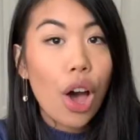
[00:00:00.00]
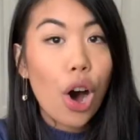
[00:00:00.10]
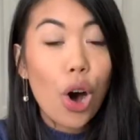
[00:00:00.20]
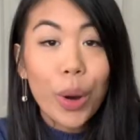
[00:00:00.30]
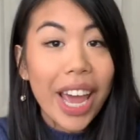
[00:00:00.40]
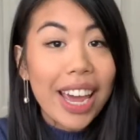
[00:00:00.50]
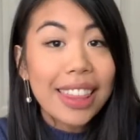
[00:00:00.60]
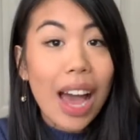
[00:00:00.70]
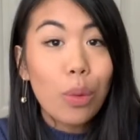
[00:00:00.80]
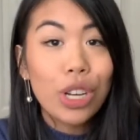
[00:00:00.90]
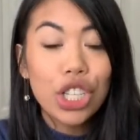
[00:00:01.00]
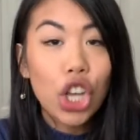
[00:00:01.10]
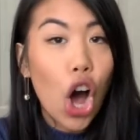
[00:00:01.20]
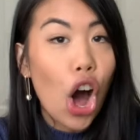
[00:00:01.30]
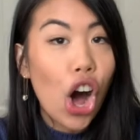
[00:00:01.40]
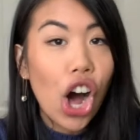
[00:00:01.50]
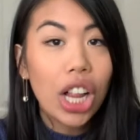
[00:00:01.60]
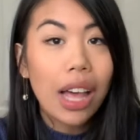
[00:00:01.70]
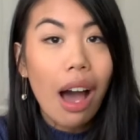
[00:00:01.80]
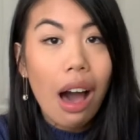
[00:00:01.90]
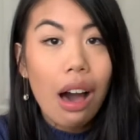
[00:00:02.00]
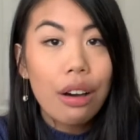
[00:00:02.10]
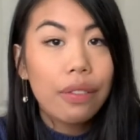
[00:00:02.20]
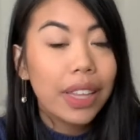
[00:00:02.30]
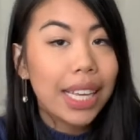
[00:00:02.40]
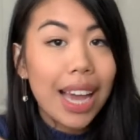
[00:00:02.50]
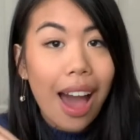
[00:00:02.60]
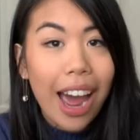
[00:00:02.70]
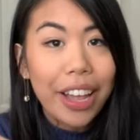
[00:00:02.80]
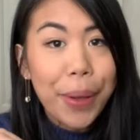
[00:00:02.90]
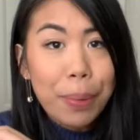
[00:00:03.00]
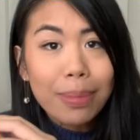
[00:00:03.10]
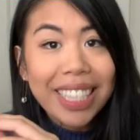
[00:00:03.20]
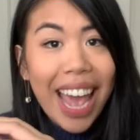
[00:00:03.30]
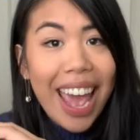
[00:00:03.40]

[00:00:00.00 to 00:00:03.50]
Okay, that was all of the items,